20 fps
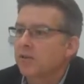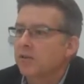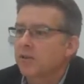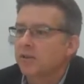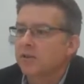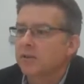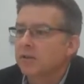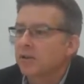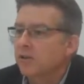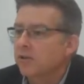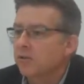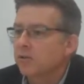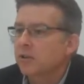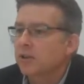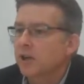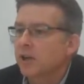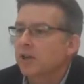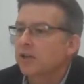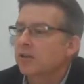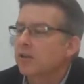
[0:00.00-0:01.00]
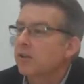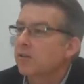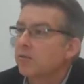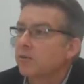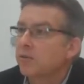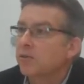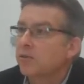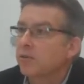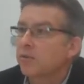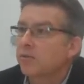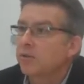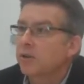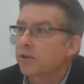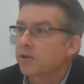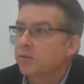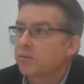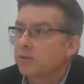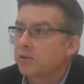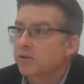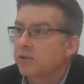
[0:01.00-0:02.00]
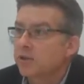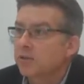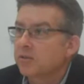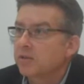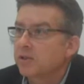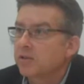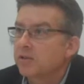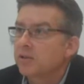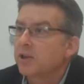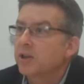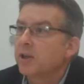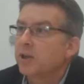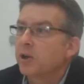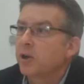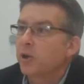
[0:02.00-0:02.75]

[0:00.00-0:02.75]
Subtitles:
are not only higher levels of customer service,